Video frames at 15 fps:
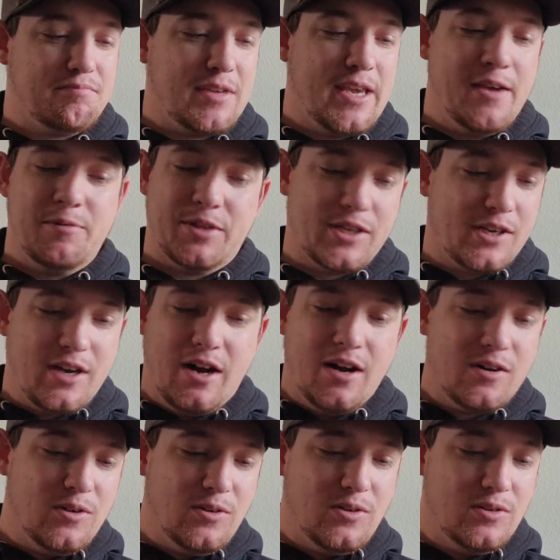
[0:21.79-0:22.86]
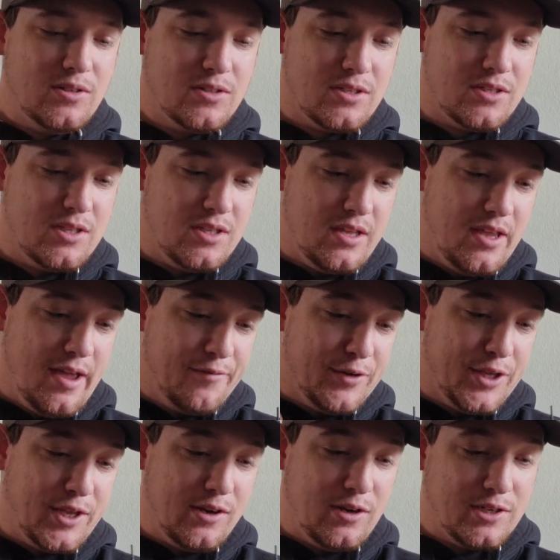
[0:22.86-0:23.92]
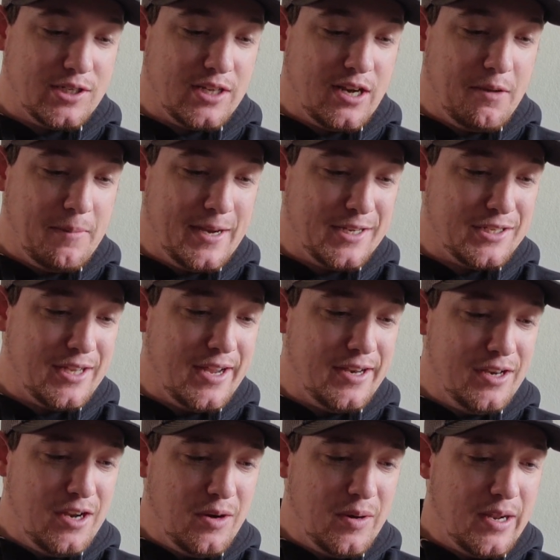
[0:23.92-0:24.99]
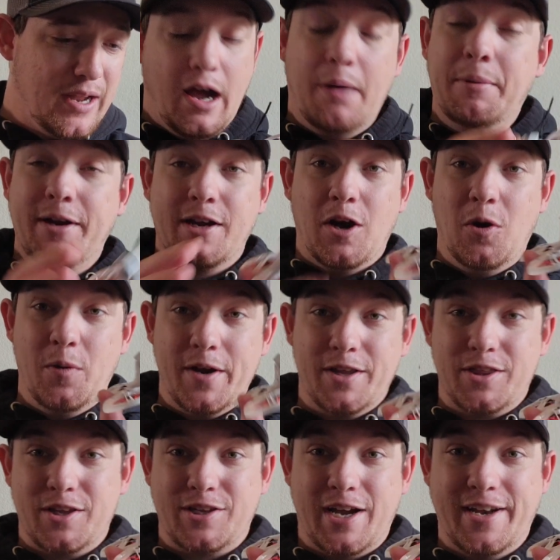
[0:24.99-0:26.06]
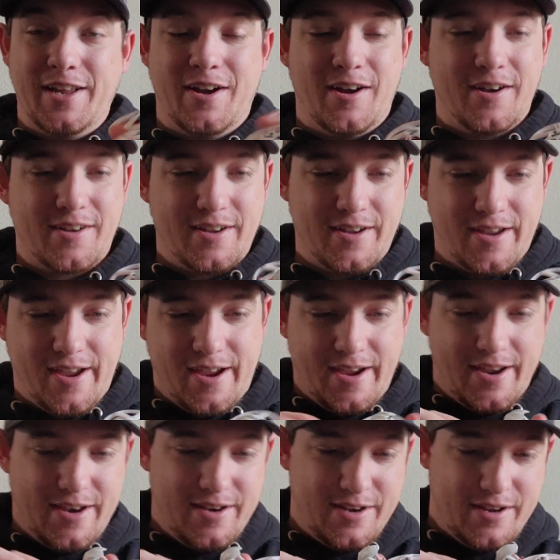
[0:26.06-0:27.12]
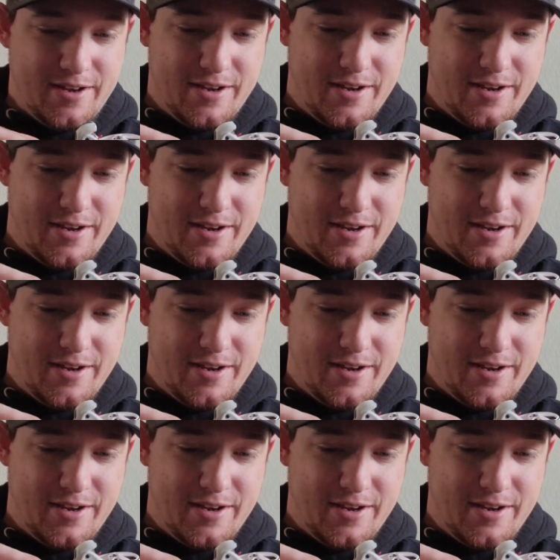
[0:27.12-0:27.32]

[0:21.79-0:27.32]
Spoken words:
kit with the goggles, everything all set up, I decided, you know what, I'm gonna go with the TinyHawk. And